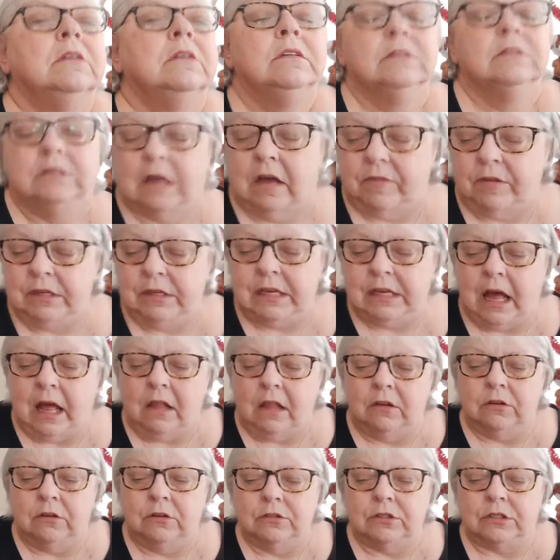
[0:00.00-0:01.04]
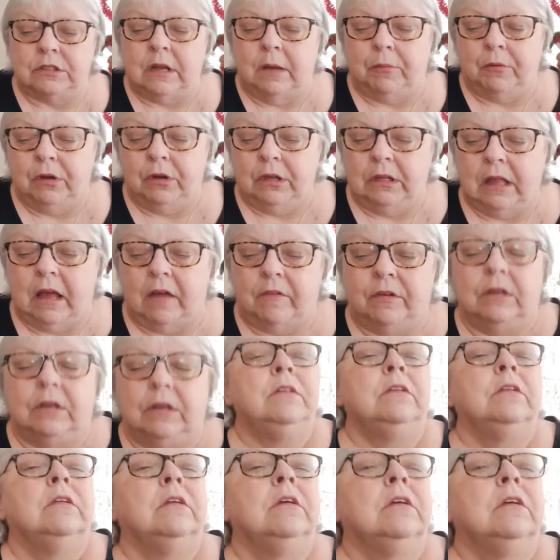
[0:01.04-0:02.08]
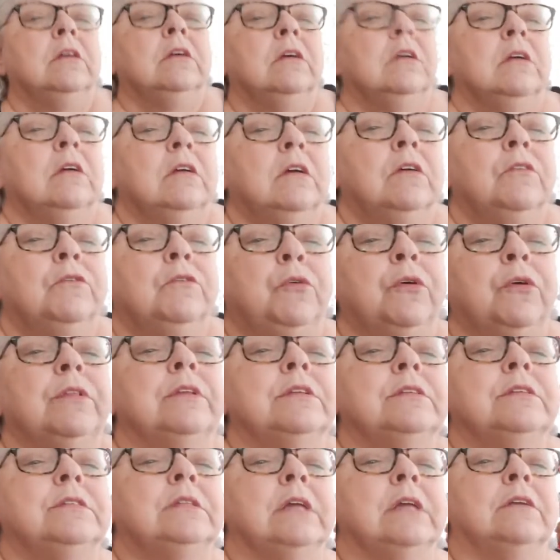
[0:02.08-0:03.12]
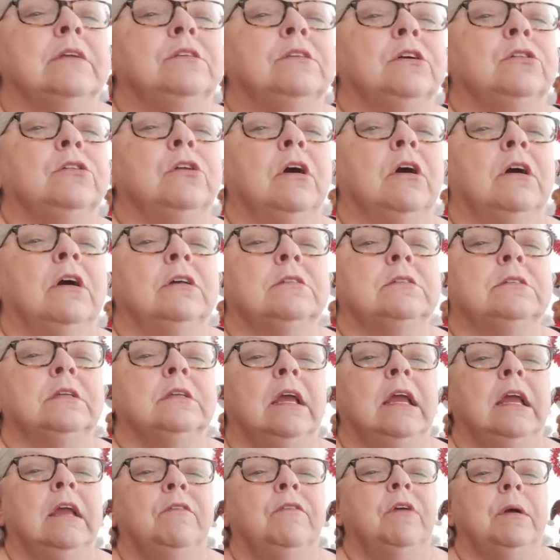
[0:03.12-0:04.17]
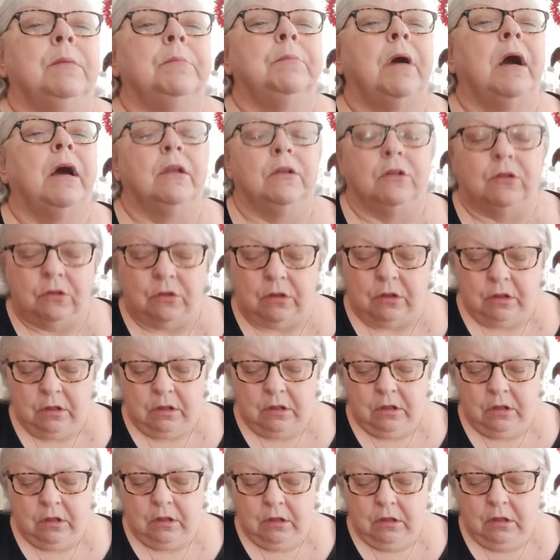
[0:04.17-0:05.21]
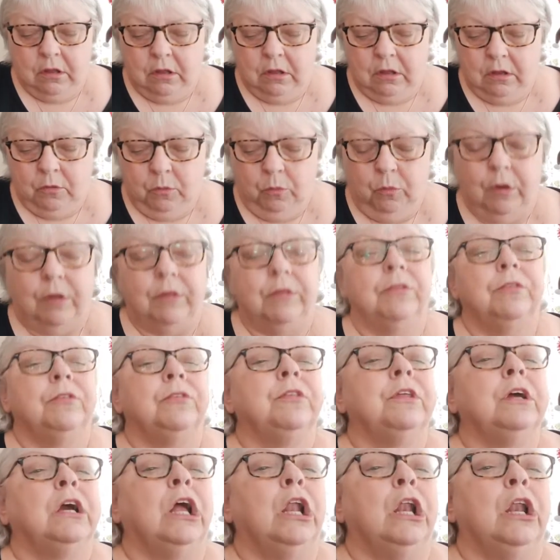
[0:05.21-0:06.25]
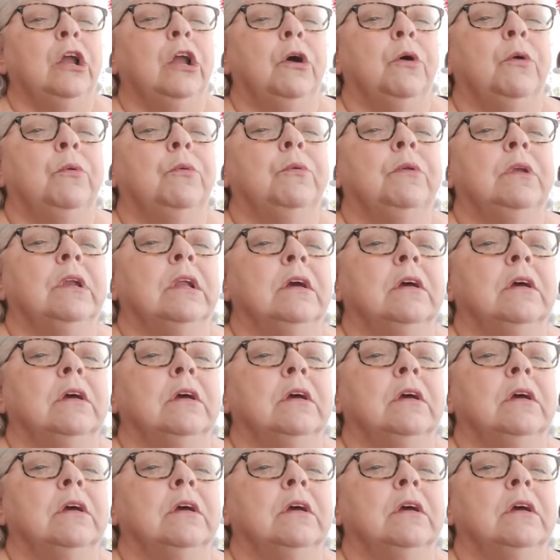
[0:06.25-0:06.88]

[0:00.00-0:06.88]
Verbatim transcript: $7, number 11 for the Santa Claus Avon bottle with the cologne.